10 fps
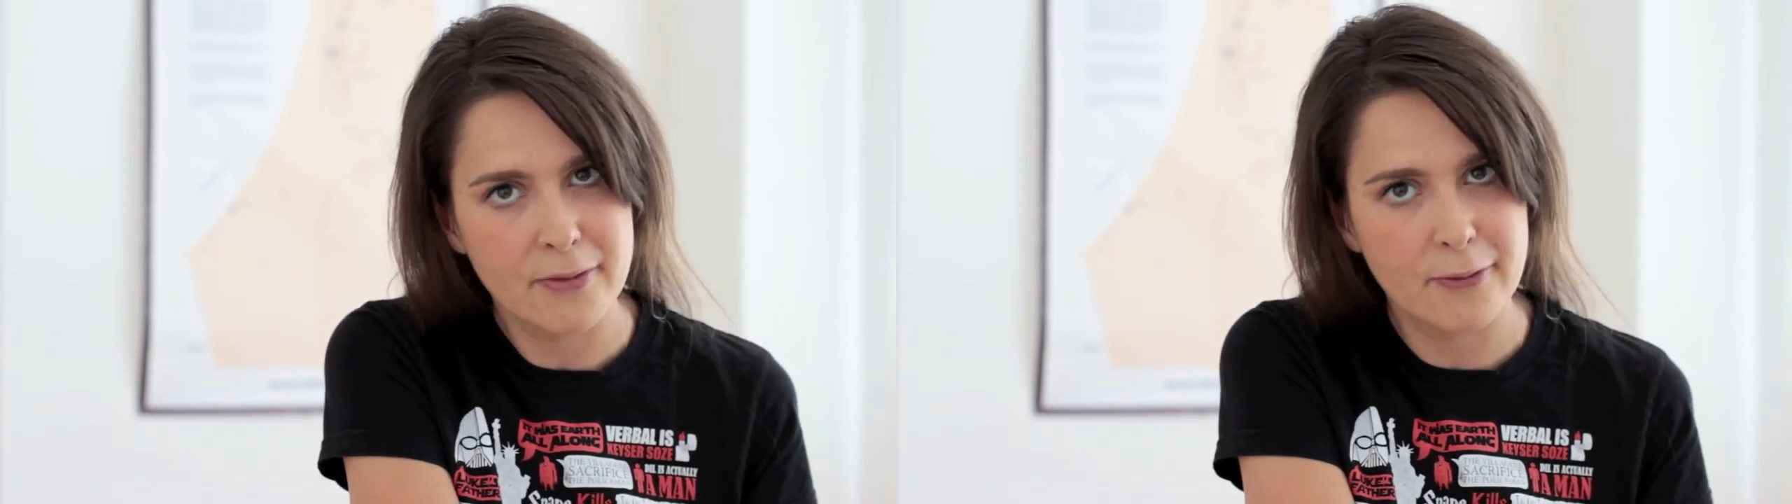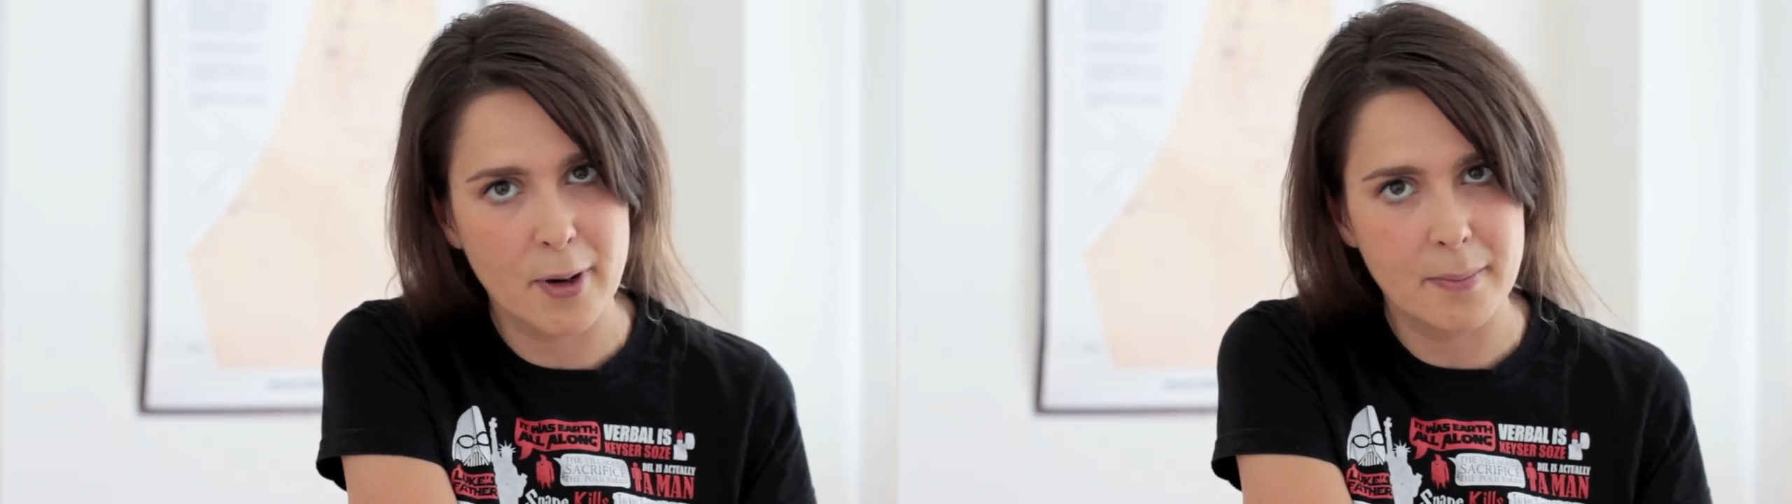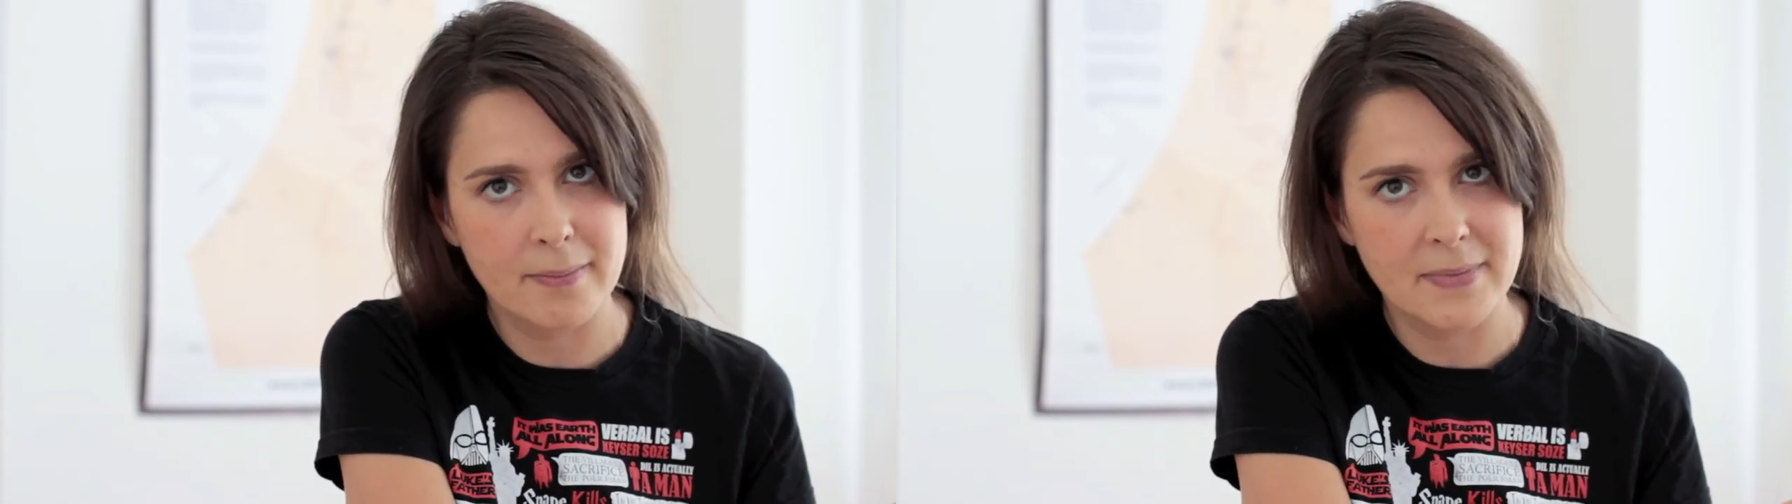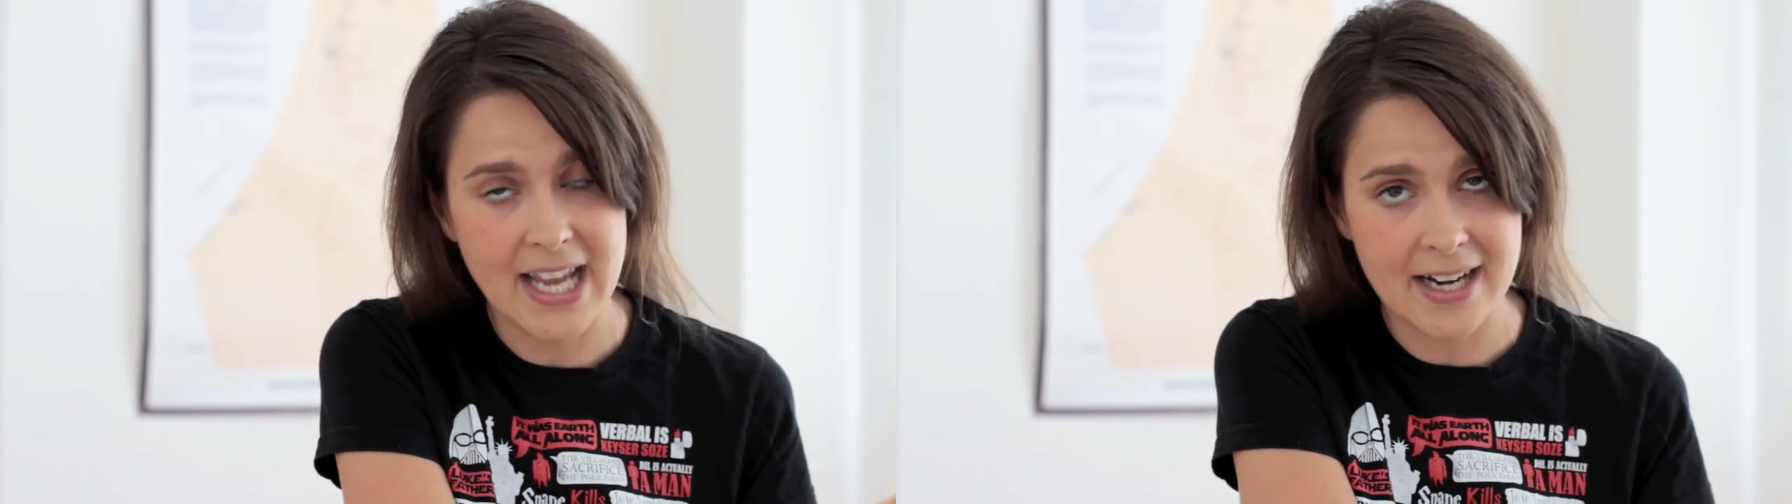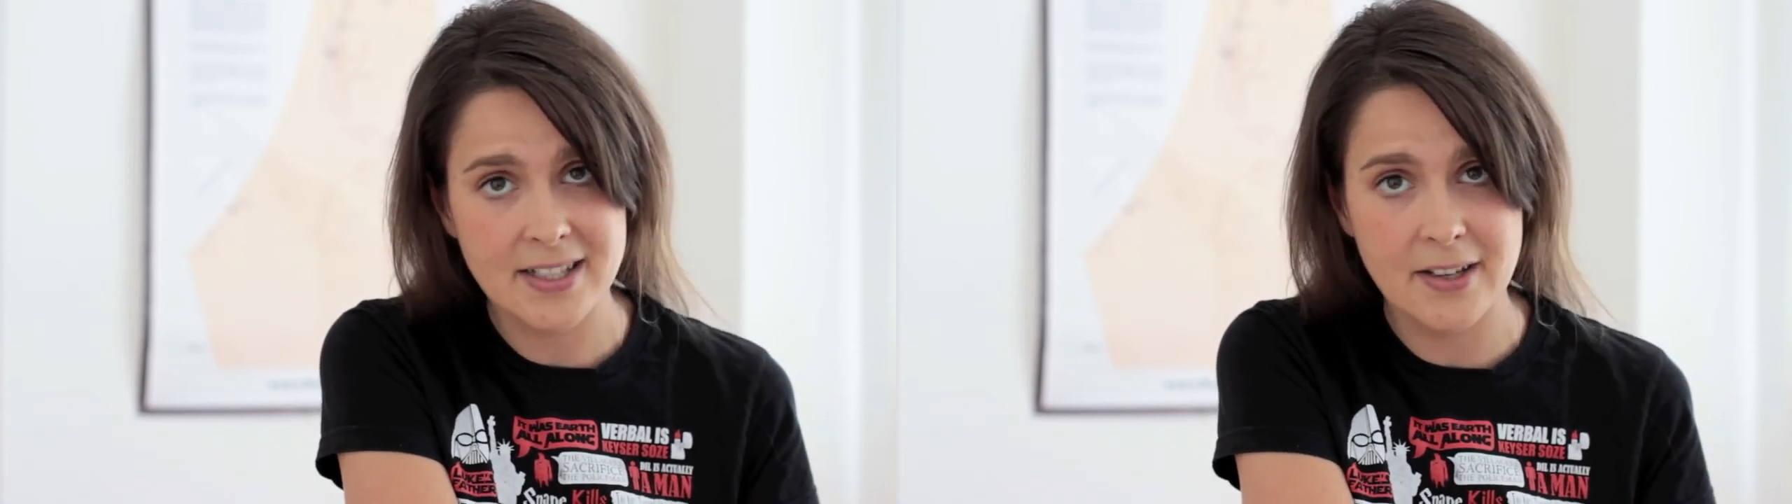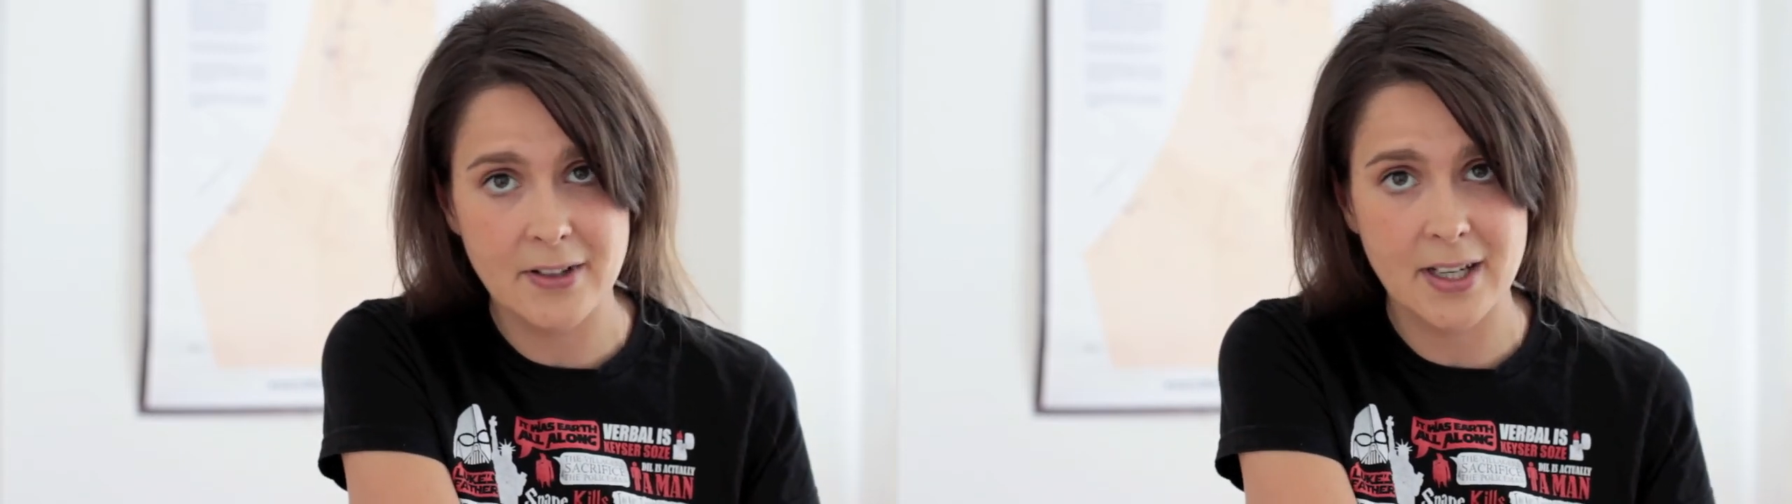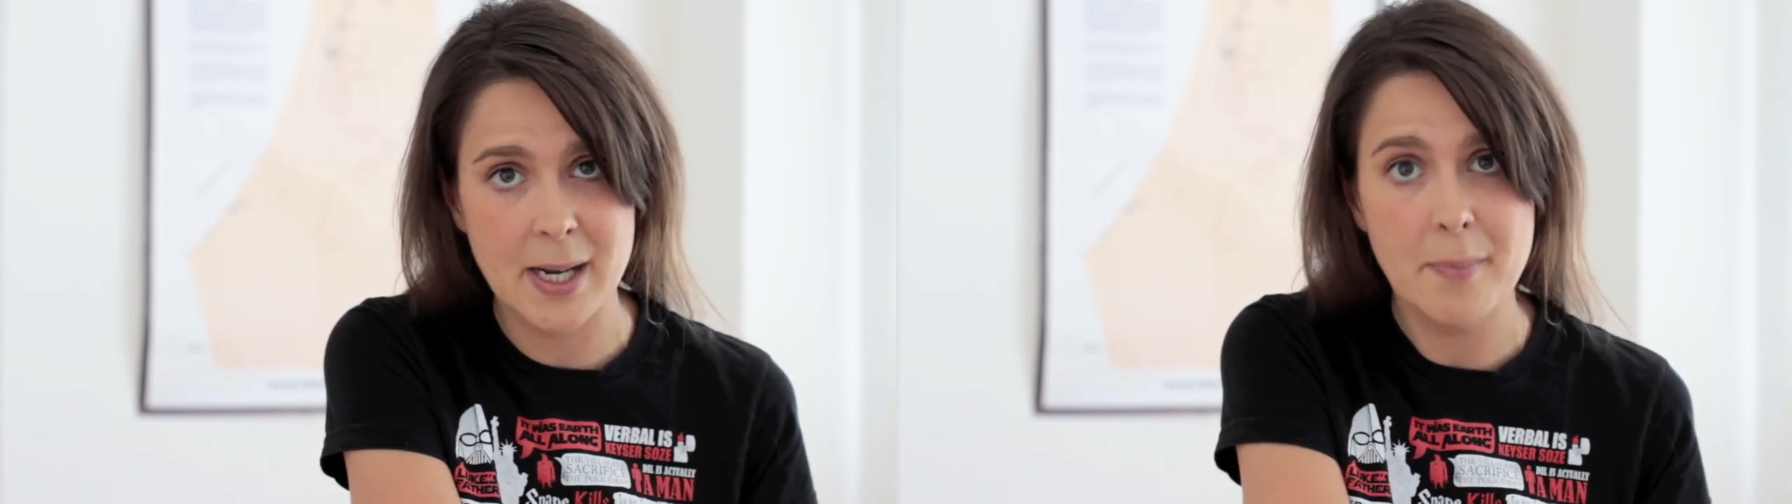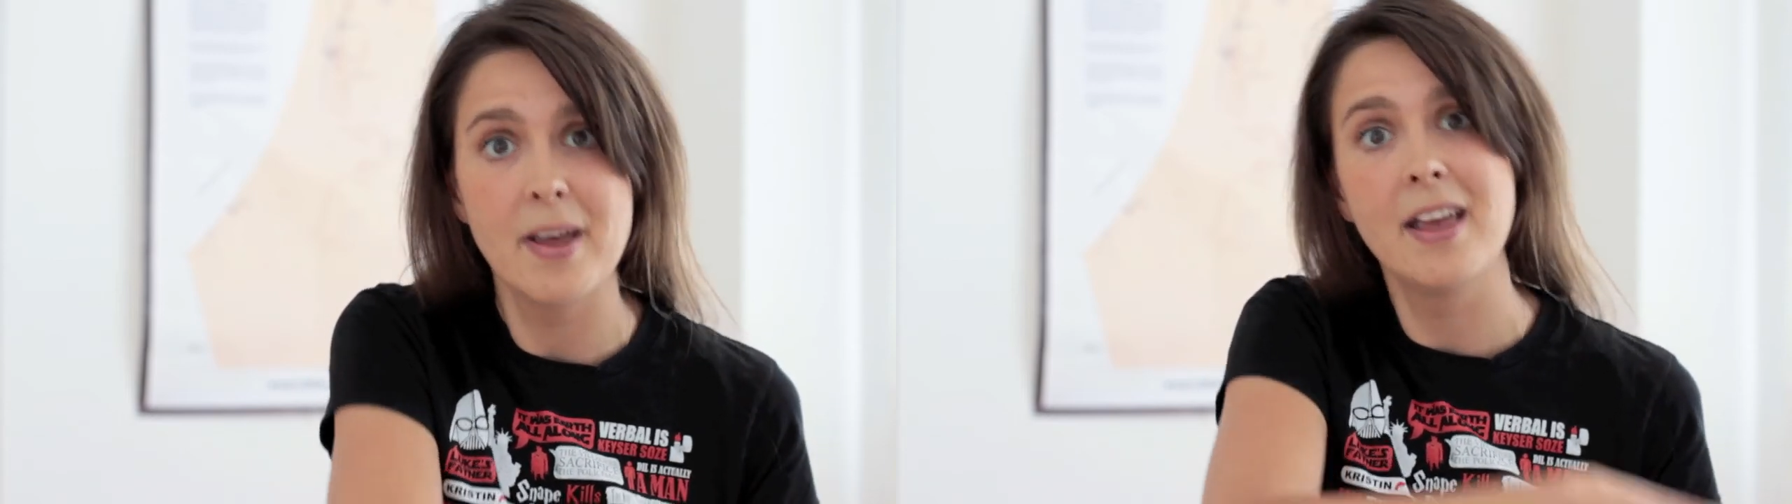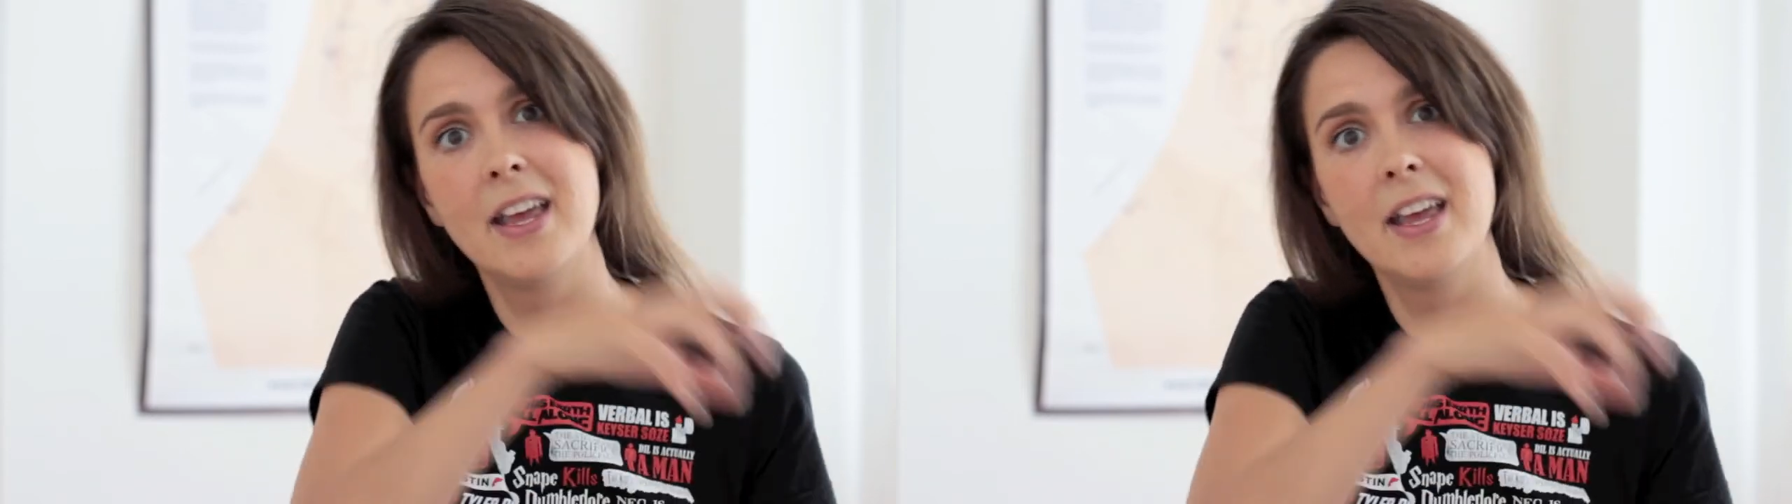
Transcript: from DataSift and Gnip,